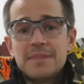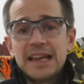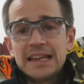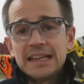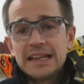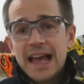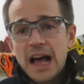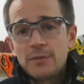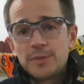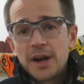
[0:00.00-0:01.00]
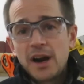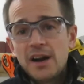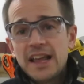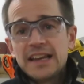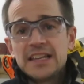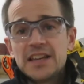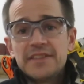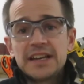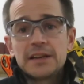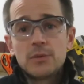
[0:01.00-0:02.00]
making album art and
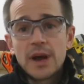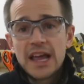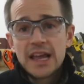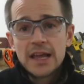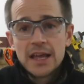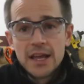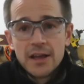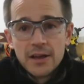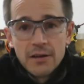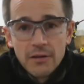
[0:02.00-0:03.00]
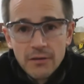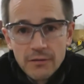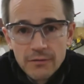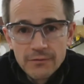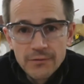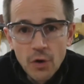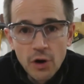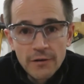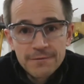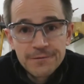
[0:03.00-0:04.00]
giving it away for